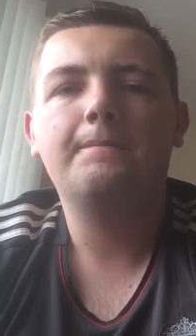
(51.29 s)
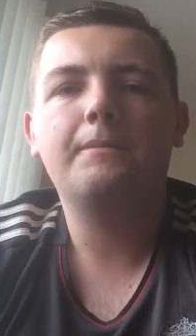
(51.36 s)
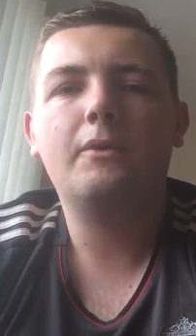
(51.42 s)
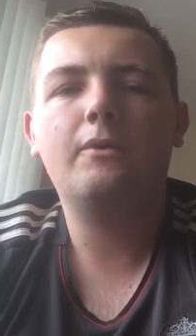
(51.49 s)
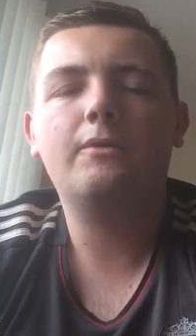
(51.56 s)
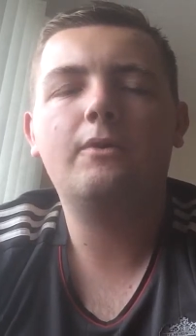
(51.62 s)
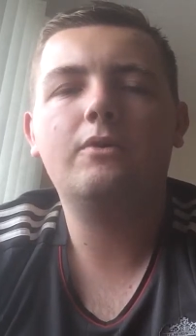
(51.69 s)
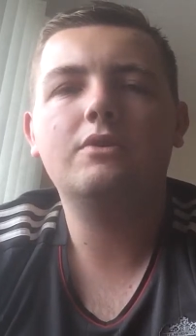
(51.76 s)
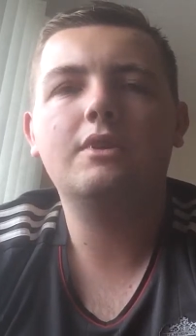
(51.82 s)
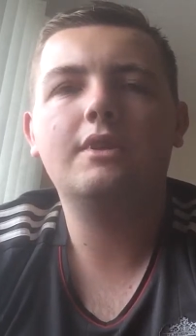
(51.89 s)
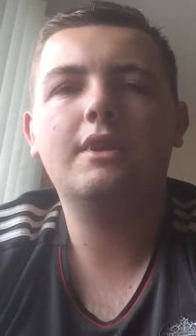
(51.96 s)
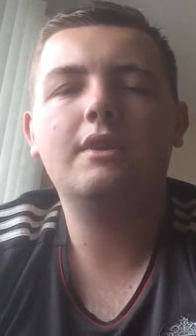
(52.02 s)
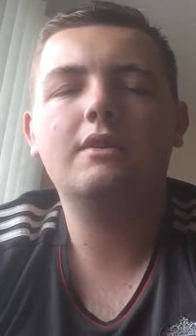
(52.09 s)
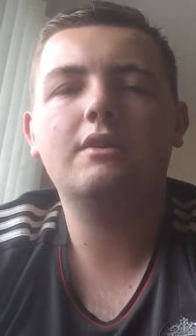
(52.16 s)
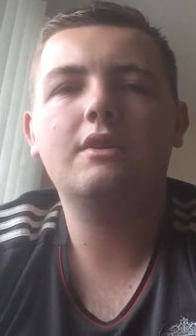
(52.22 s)
But
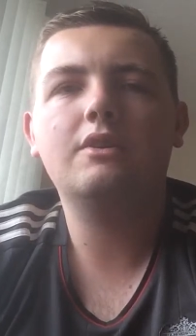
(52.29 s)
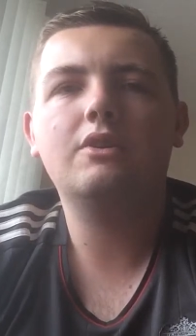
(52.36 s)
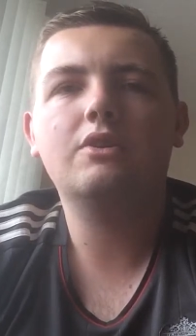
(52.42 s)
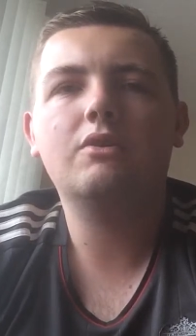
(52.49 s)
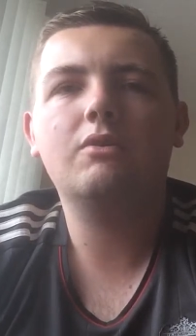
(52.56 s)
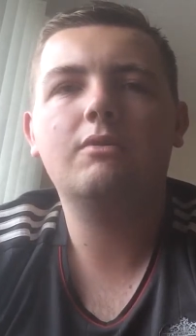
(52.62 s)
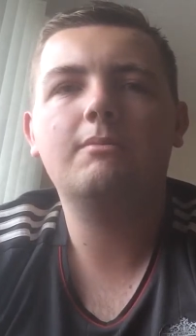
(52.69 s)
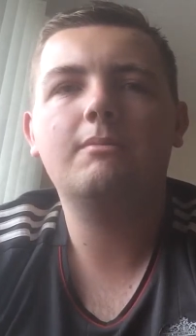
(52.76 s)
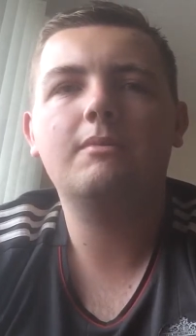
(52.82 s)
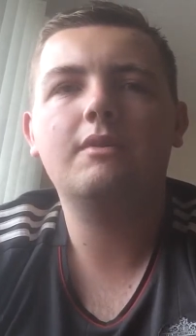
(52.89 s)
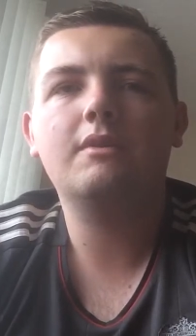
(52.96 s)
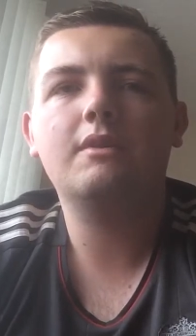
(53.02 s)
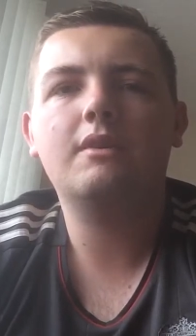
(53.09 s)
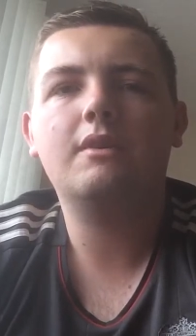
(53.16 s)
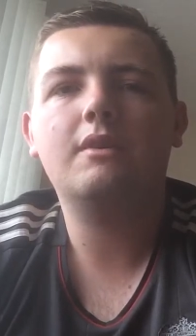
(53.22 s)
unfortunately, they just couldn't
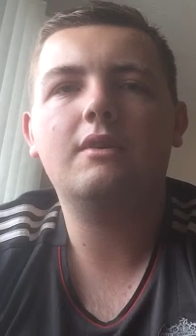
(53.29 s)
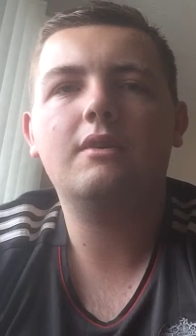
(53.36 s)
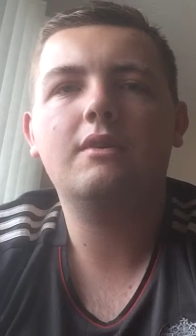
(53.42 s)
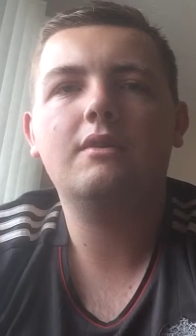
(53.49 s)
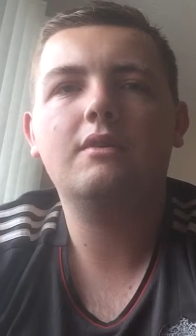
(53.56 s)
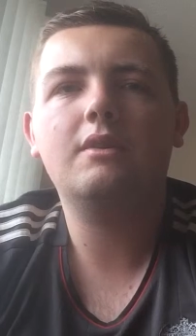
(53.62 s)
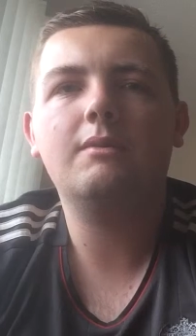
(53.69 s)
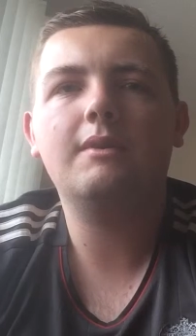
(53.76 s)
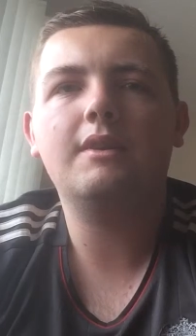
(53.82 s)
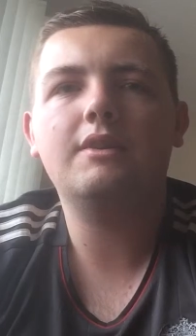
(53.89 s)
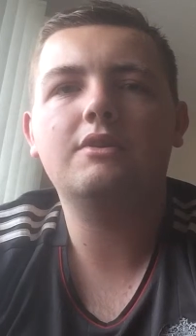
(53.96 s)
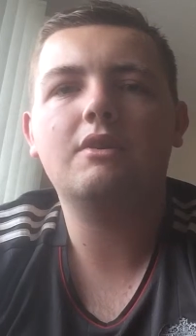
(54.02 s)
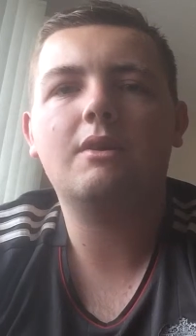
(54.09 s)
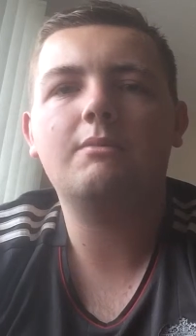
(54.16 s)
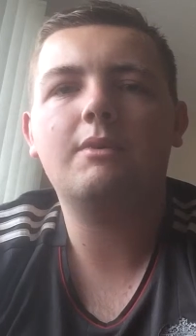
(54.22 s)
do it this
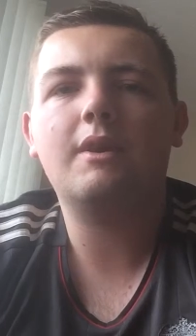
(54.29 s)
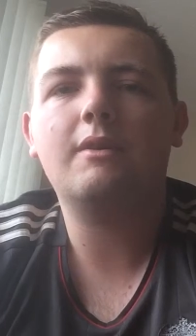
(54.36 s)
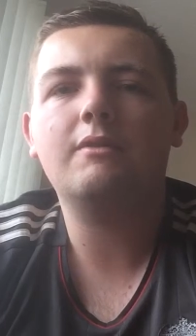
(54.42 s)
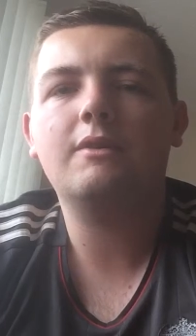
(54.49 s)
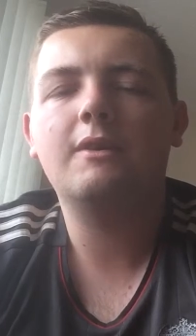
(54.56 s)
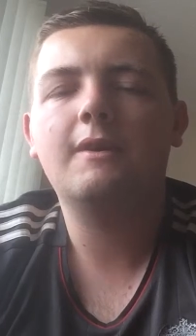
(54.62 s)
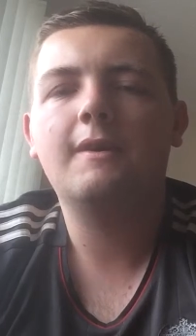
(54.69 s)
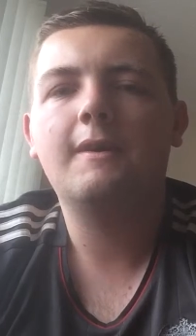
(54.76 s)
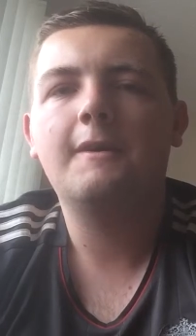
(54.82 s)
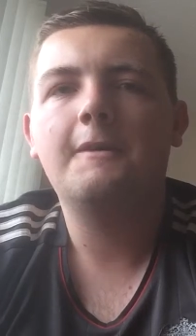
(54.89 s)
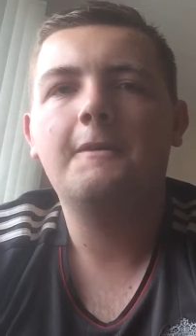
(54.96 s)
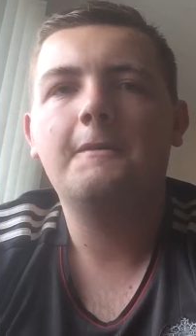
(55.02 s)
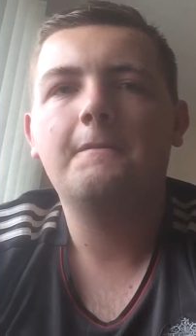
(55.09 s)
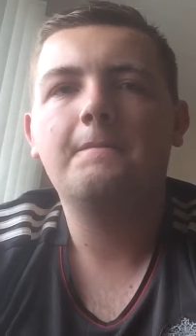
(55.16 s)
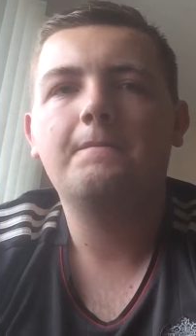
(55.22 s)
time round,
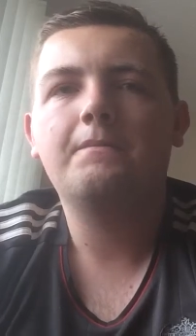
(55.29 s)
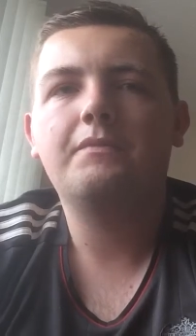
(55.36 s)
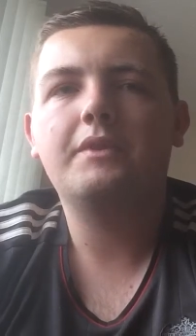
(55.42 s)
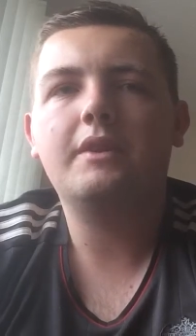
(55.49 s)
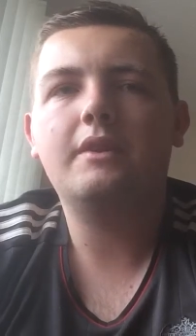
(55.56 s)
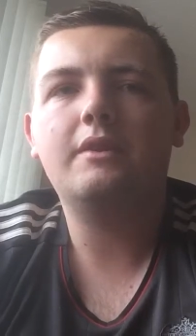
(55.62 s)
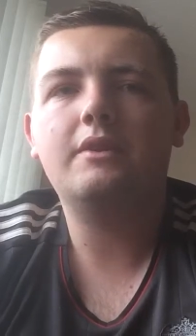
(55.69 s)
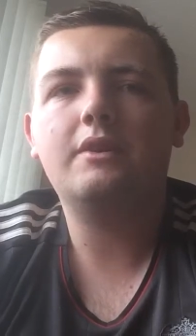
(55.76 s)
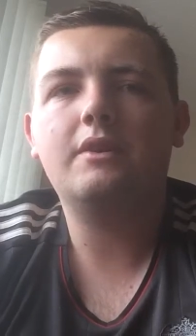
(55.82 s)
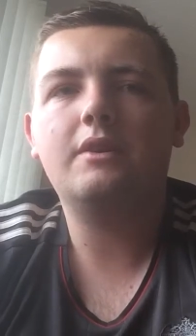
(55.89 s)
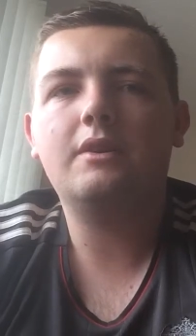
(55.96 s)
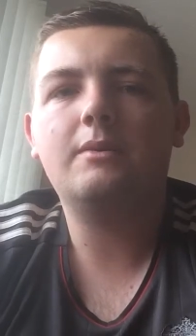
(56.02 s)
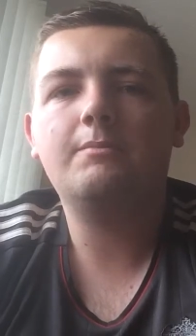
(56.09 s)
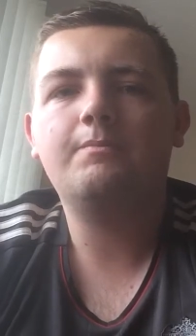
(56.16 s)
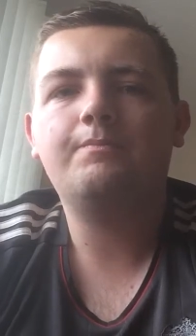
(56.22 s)

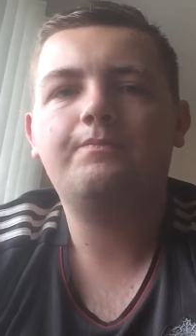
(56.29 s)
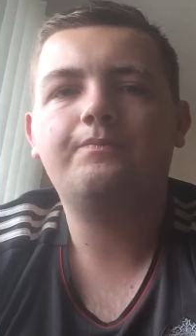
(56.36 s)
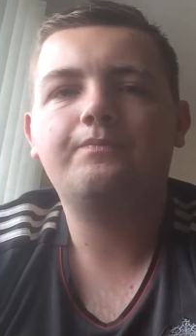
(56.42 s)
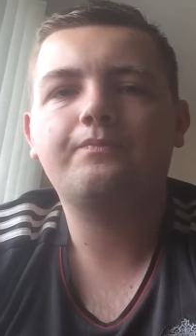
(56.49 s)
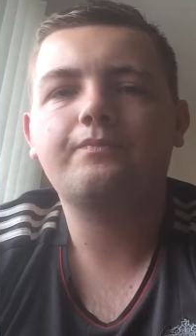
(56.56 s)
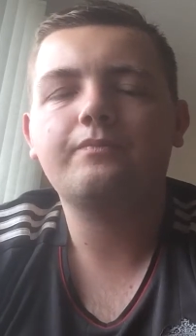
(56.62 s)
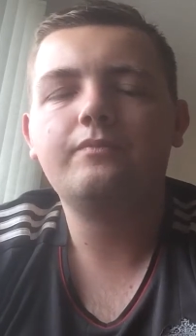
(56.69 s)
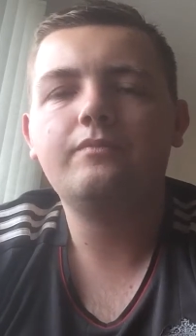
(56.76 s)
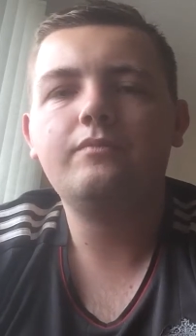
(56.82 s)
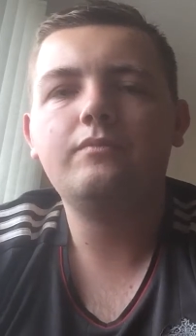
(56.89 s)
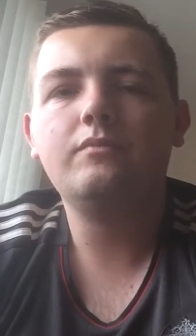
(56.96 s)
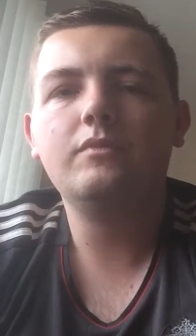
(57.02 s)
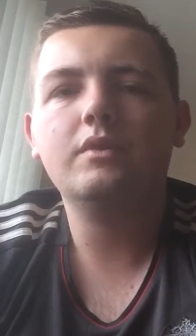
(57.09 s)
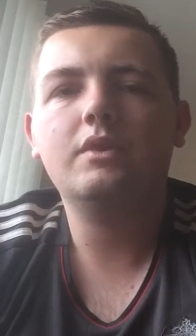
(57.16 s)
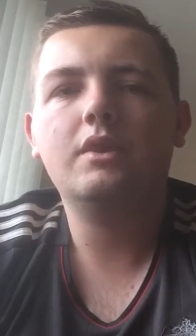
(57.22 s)
and
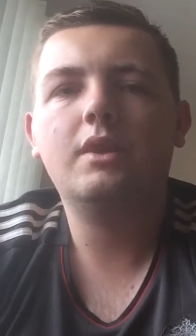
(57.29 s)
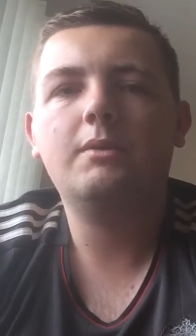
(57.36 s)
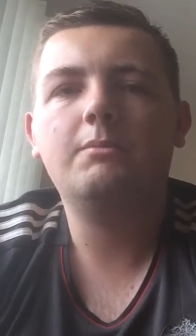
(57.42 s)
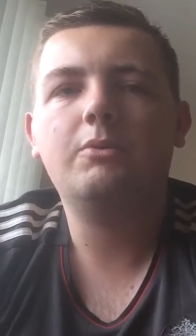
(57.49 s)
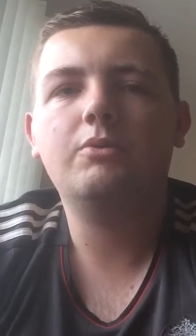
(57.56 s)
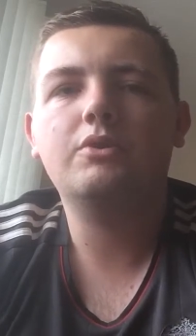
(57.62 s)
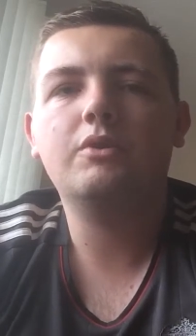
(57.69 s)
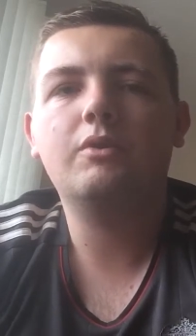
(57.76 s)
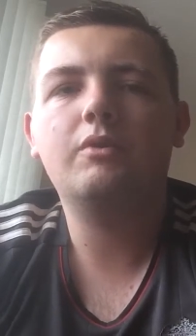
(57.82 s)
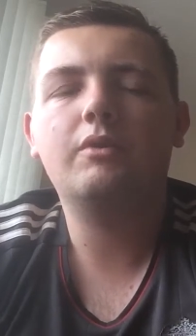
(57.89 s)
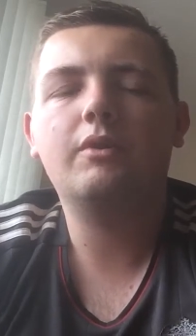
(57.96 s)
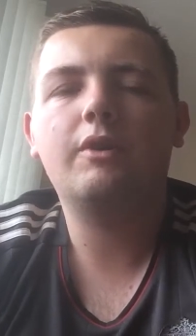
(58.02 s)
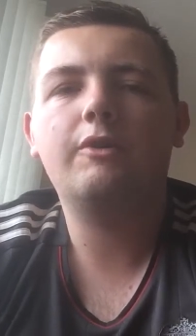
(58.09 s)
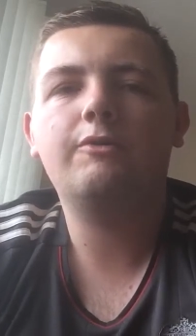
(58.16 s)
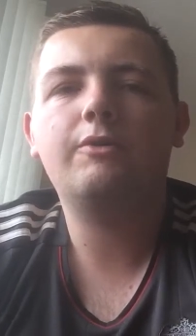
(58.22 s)
Portugal
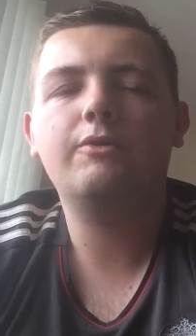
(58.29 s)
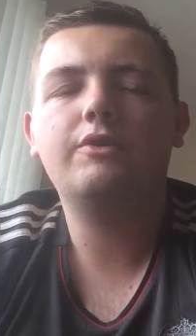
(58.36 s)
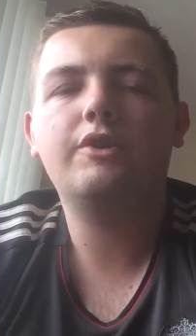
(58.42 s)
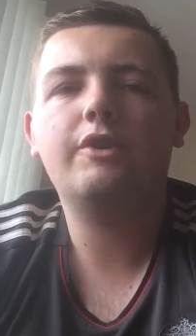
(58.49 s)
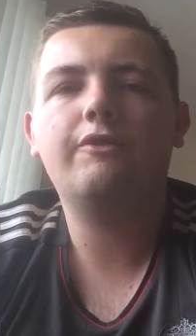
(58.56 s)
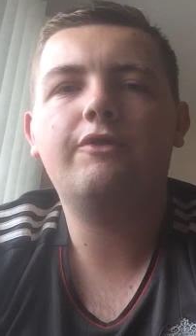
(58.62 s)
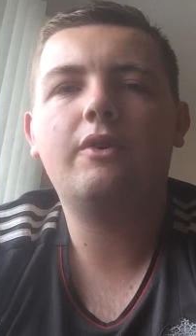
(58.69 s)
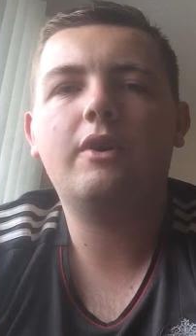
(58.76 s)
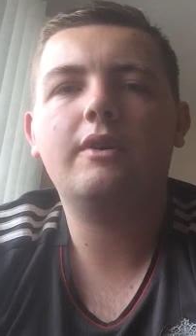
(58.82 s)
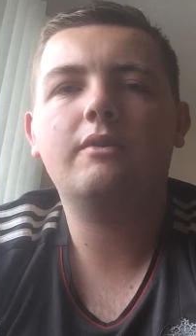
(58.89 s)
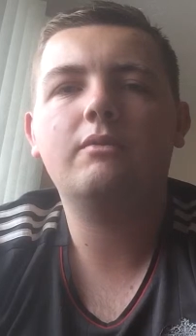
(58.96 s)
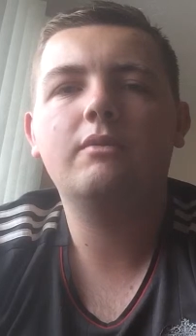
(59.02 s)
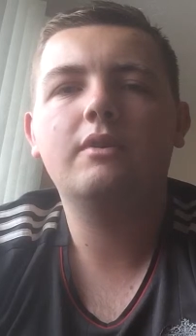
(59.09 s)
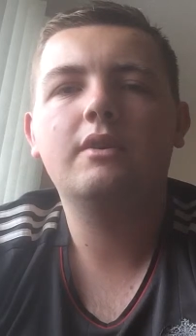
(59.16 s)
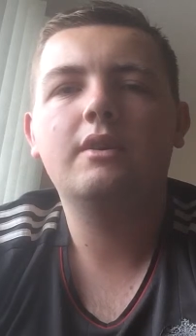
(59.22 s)
go through to the final.